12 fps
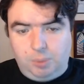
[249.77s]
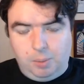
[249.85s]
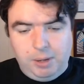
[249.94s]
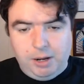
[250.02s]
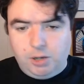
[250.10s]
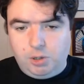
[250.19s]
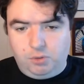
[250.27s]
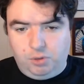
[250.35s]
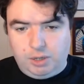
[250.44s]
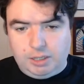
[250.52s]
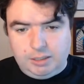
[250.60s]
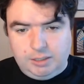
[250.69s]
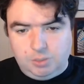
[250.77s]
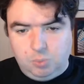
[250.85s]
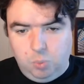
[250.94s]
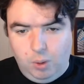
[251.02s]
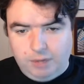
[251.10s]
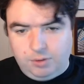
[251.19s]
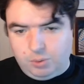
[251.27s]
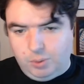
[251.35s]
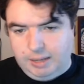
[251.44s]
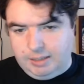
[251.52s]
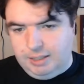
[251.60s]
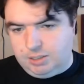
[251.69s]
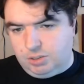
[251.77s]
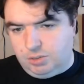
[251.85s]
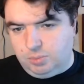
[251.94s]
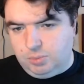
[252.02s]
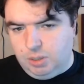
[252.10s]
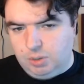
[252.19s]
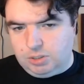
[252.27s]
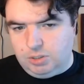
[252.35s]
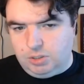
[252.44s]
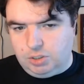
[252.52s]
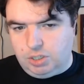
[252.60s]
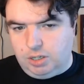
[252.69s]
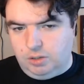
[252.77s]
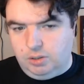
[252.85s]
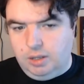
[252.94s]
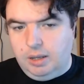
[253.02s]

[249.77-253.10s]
appear to have learned at least one of the right lessons from Ghost in the Shell,